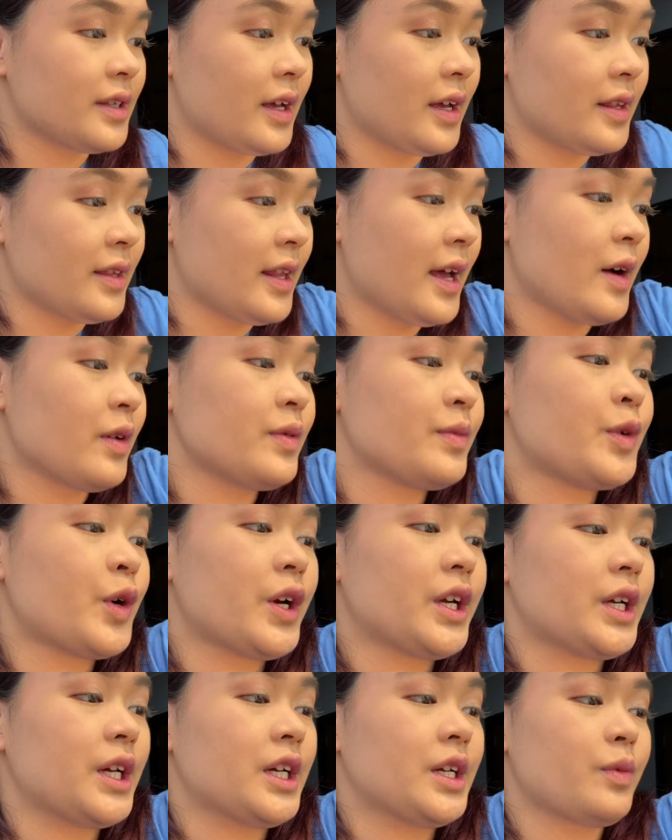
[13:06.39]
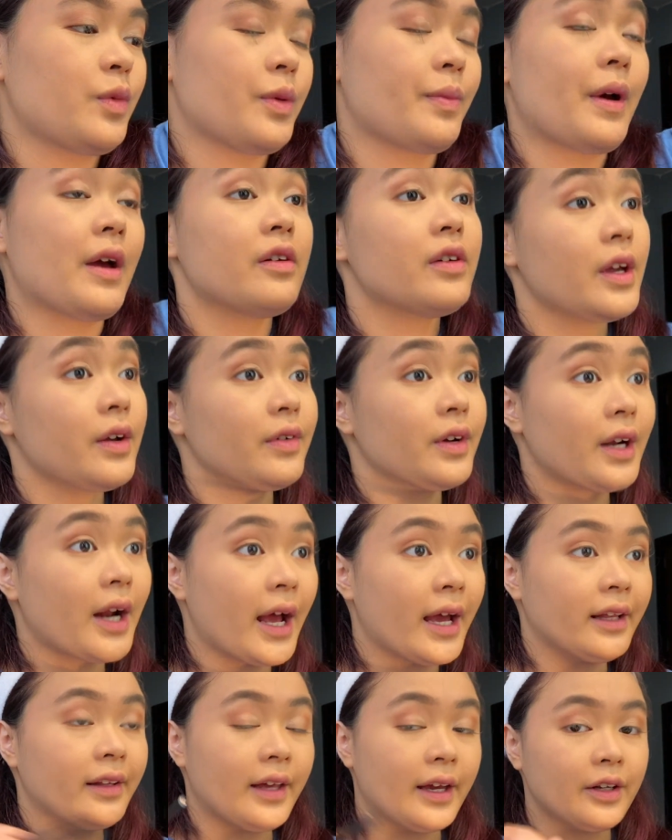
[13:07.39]
And now I'm going in with my favorite
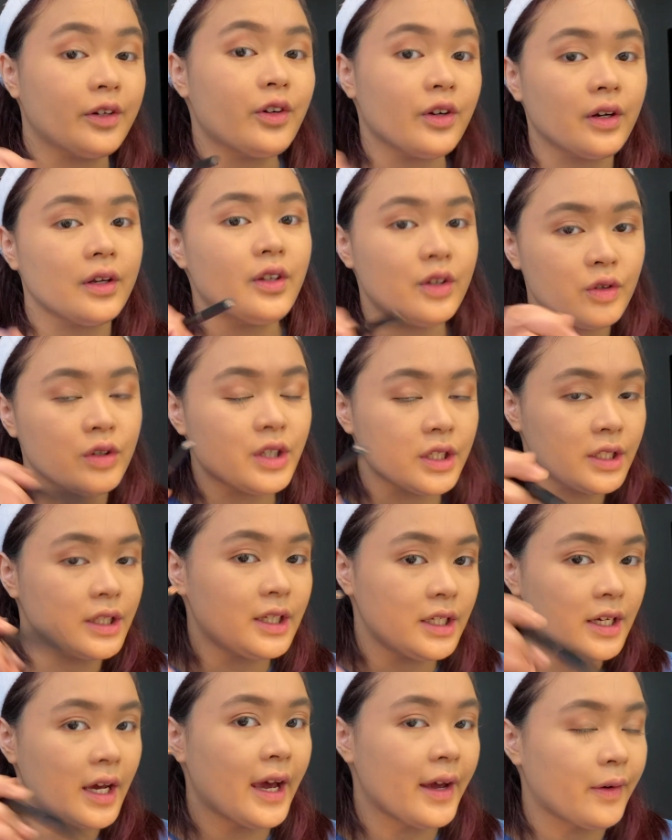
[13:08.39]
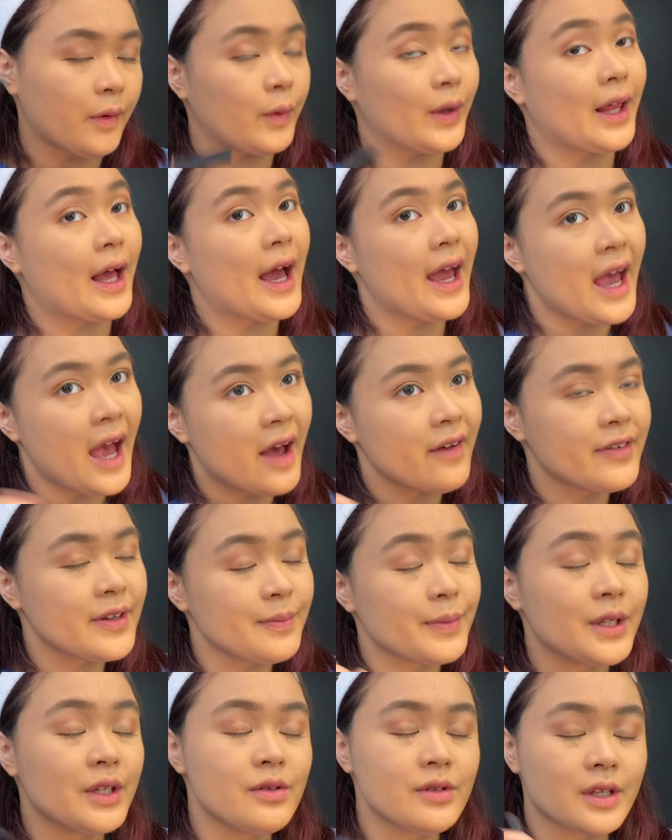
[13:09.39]
eyeliner. Usually, I haven't
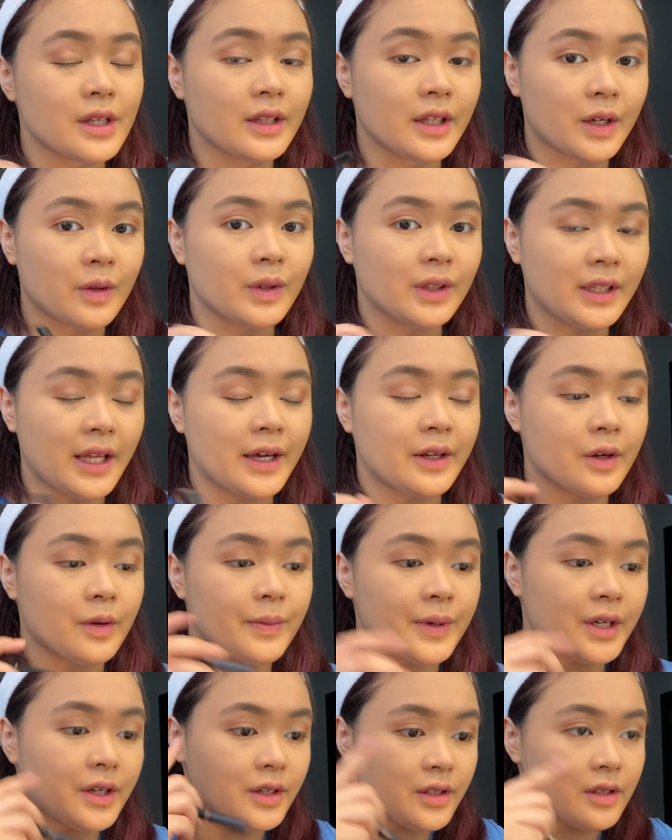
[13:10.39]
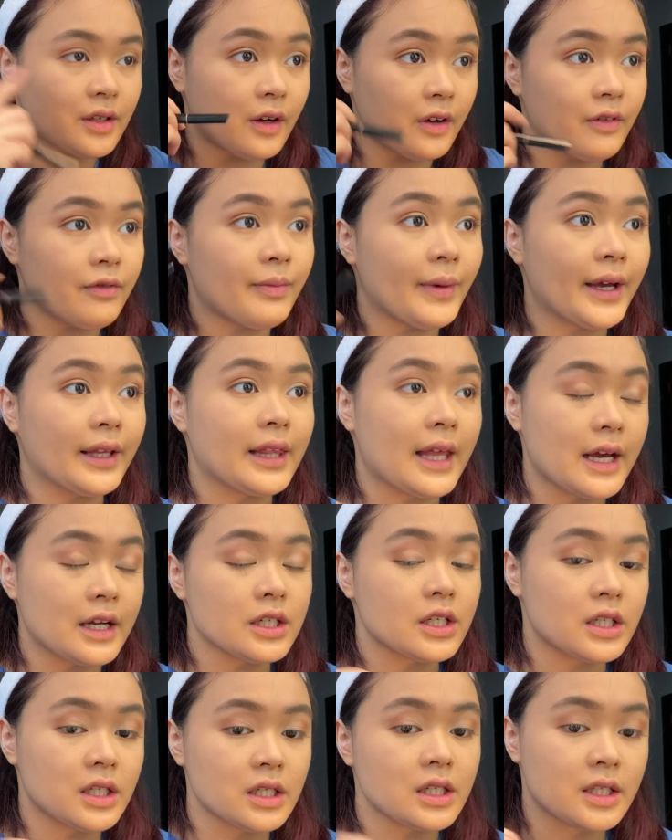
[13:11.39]
been using liquid liner because of my
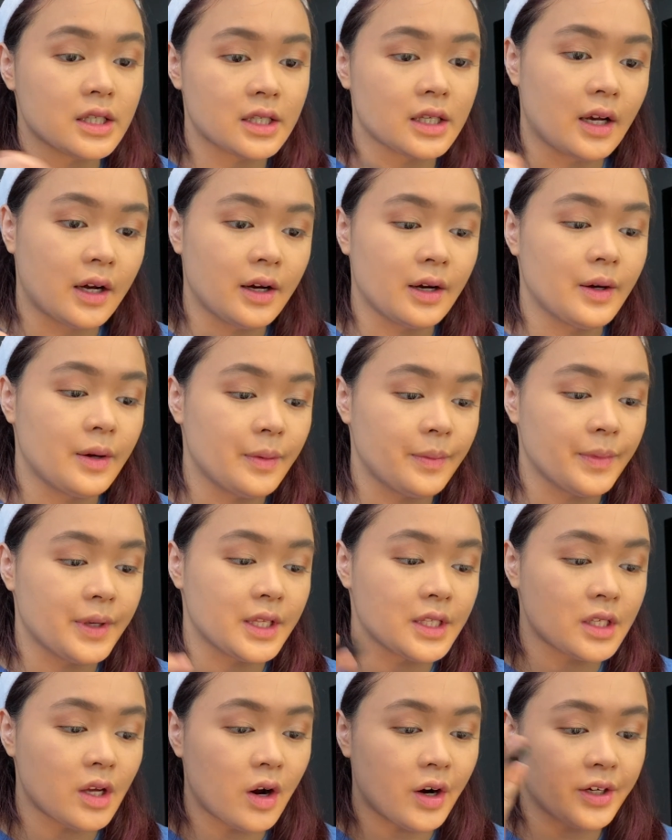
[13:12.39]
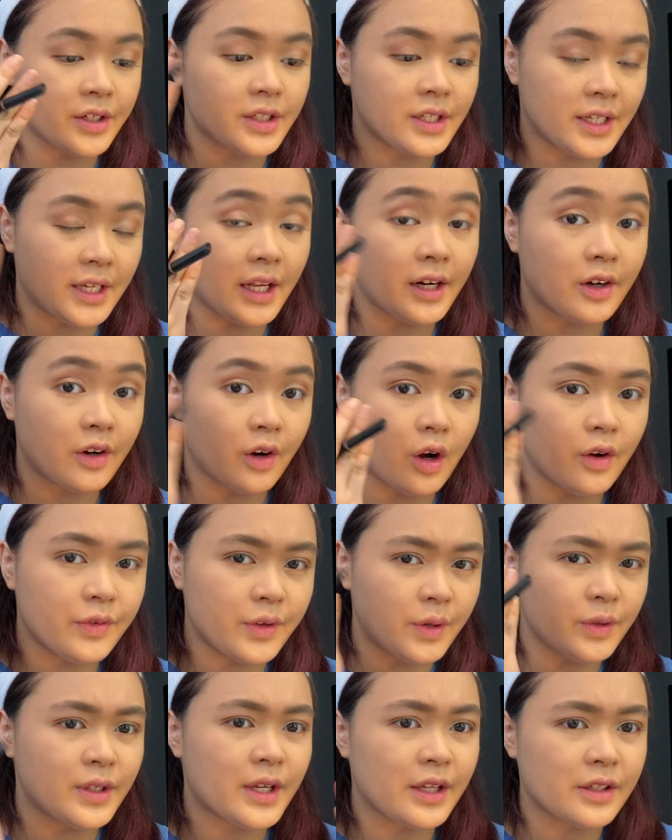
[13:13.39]
lashes. It's hard to get it off.
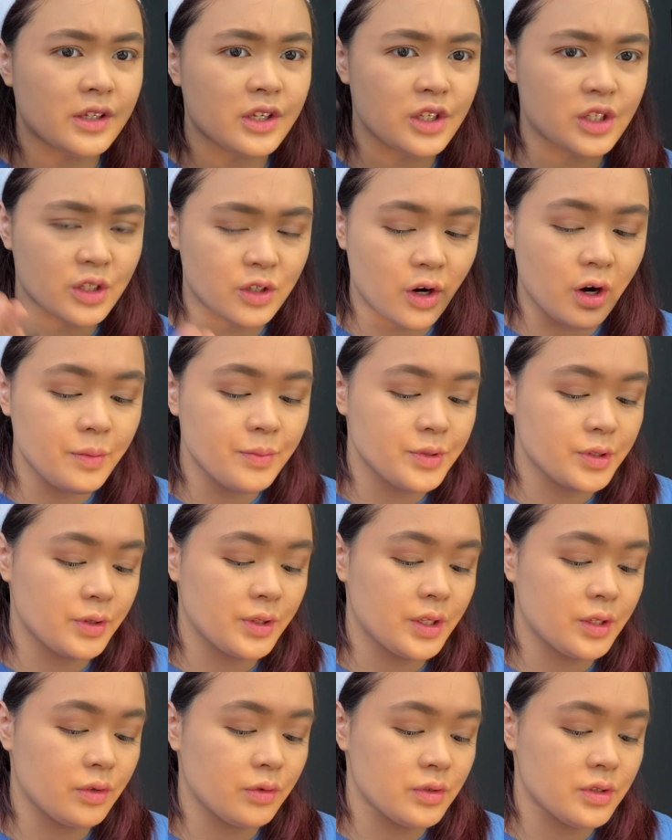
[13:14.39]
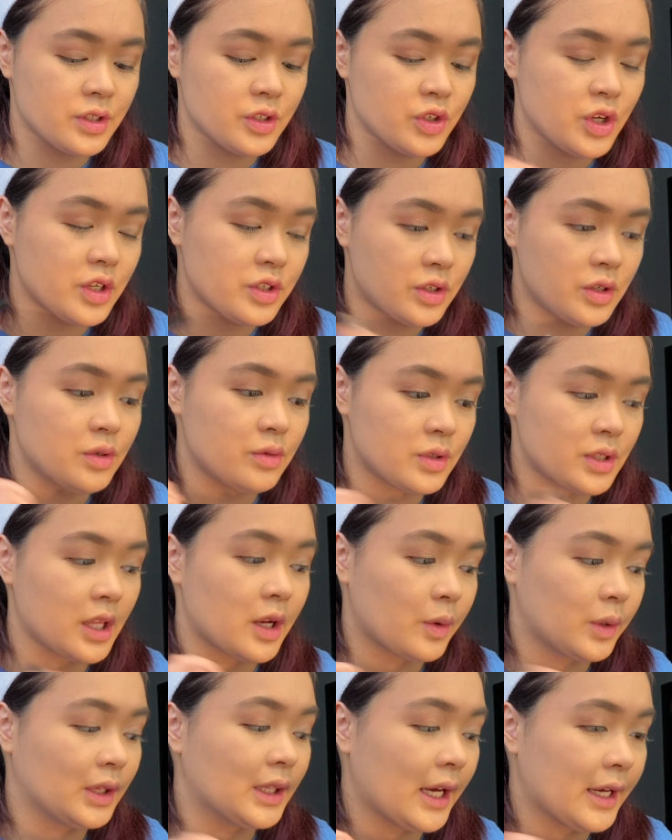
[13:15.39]
You tend to scrub, so they don't suggest use
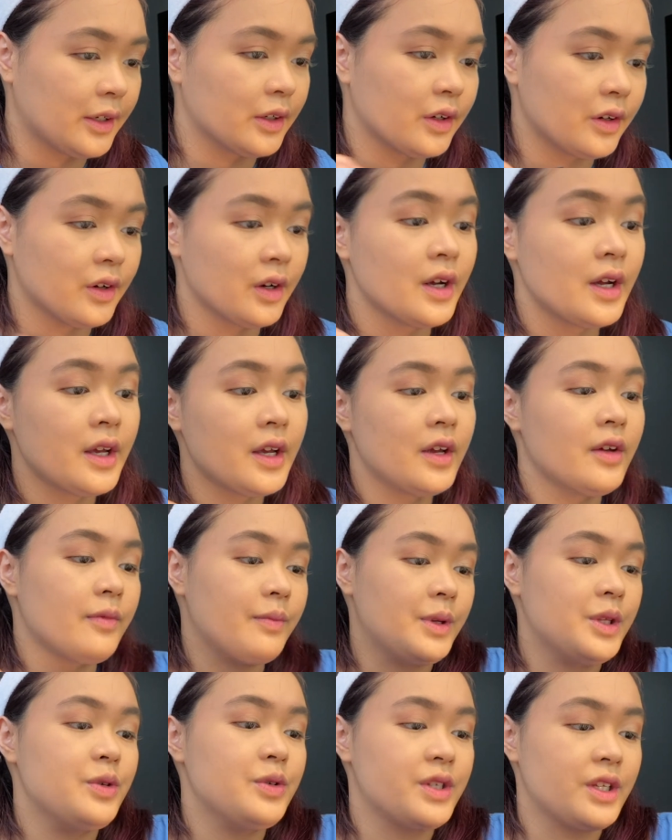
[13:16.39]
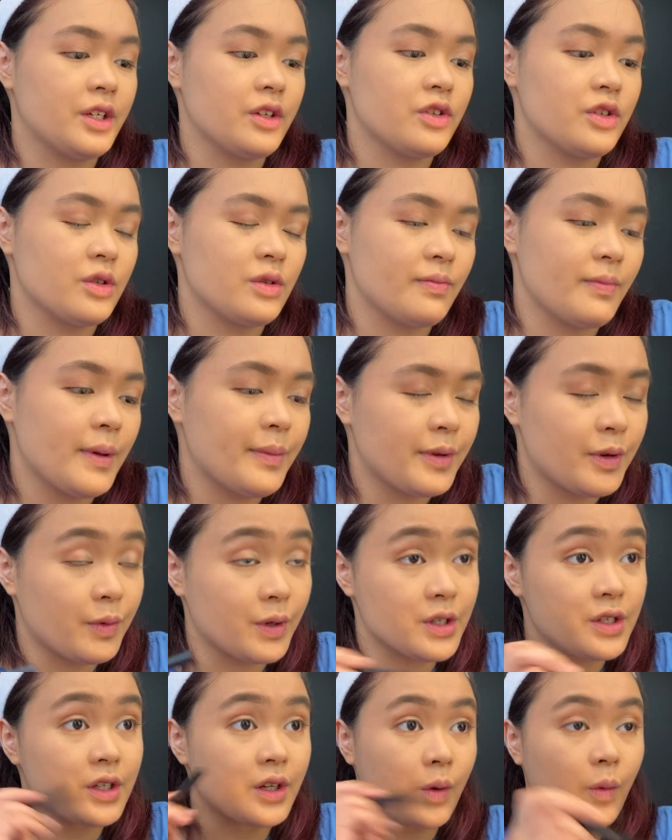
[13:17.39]
liquid liner. I've been using it just maybe
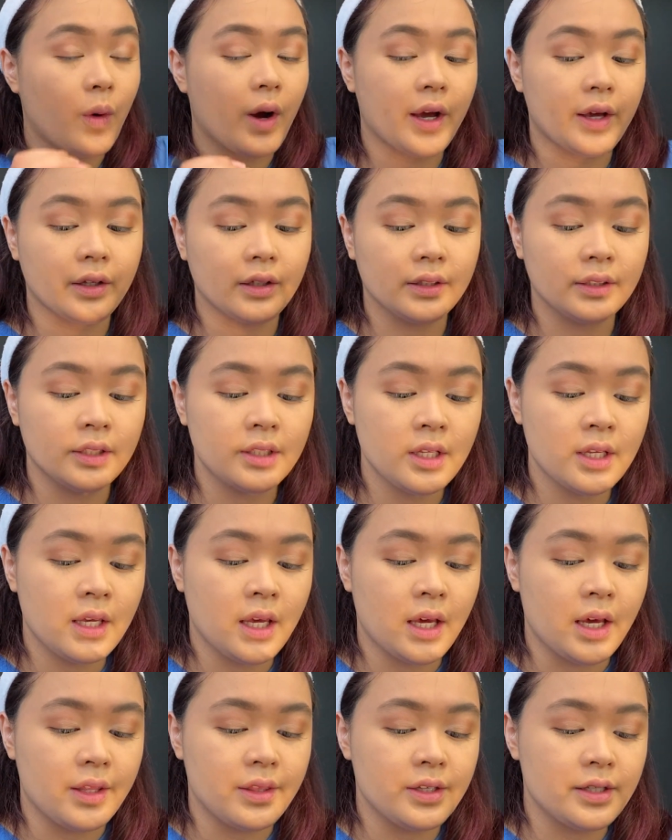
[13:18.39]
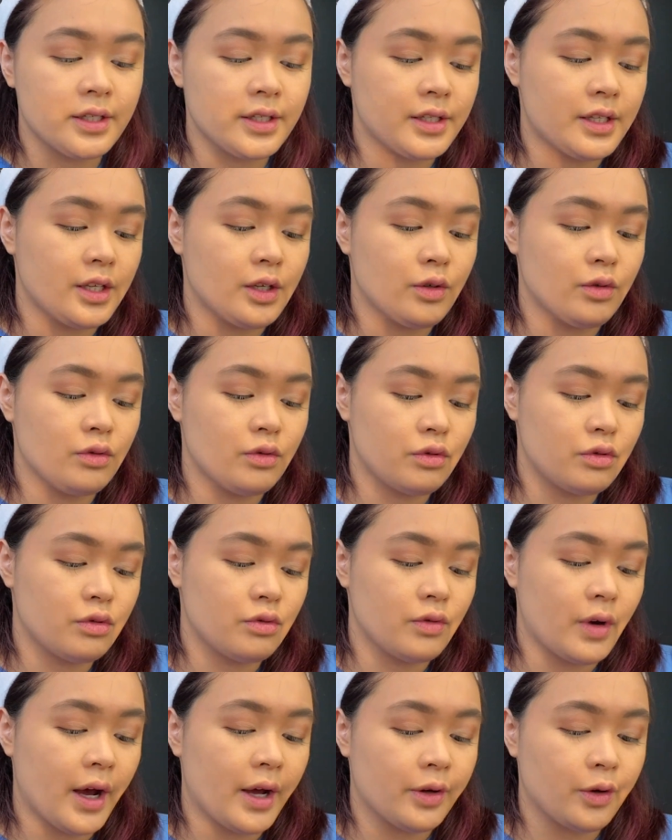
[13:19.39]
once in a while. This is the
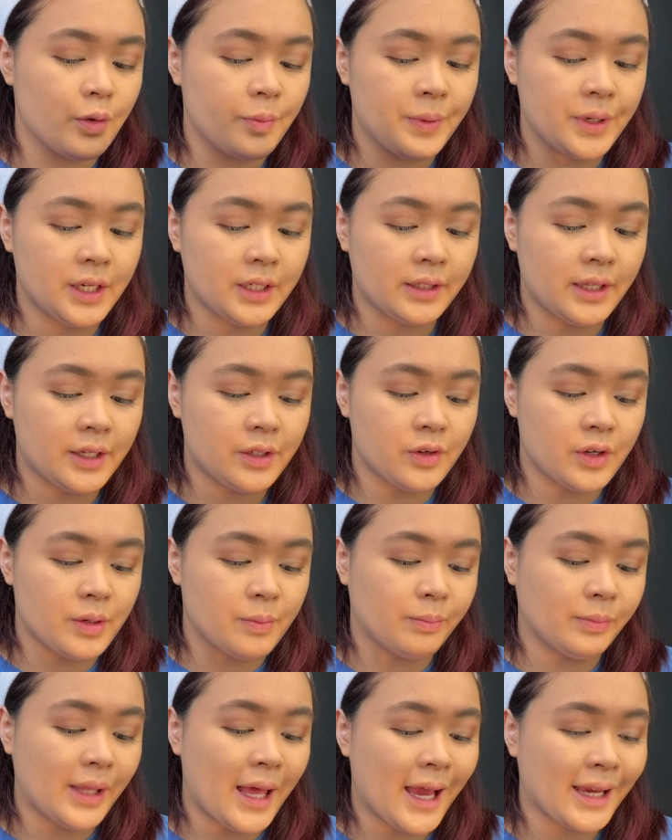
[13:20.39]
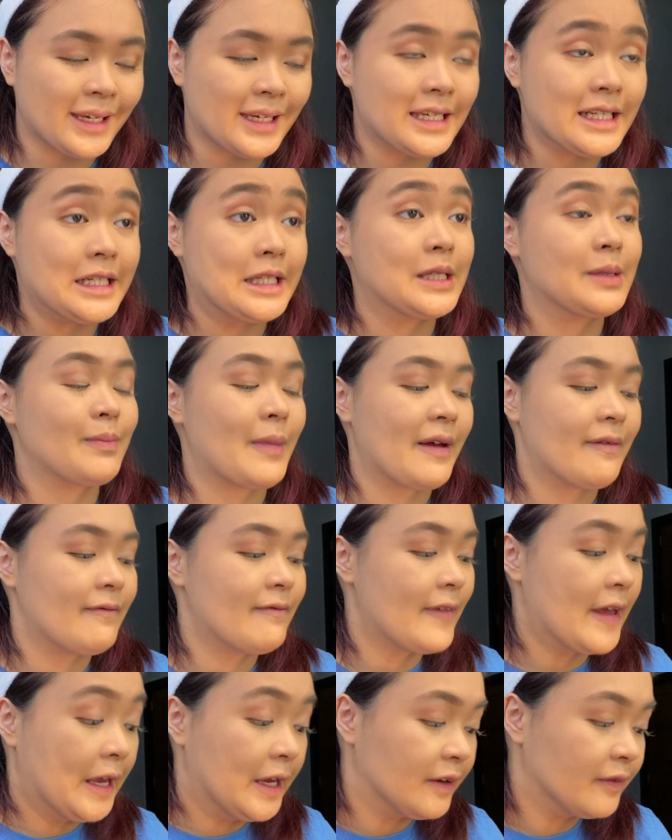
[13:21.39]
Uzu Eye Opening Liner in black. It is my
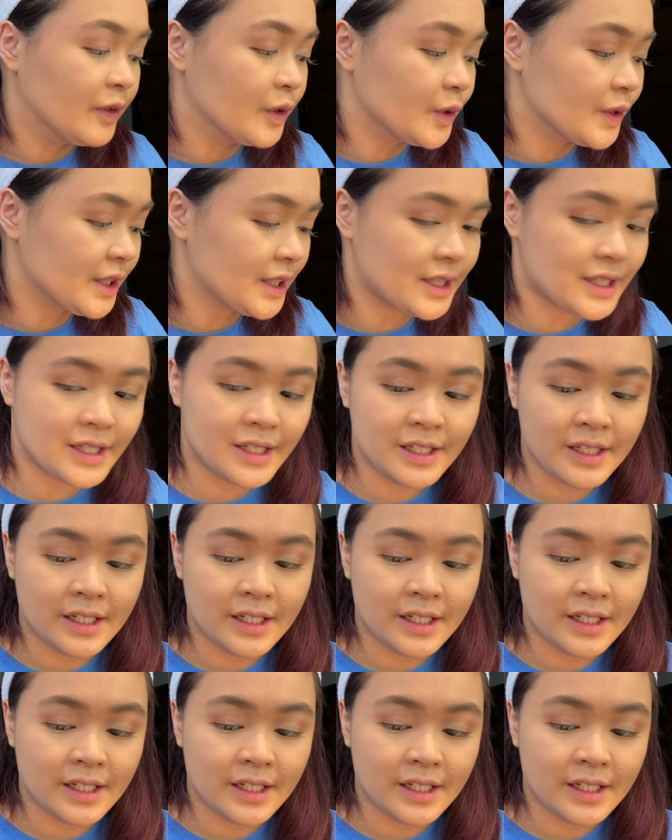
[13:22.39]
favorite.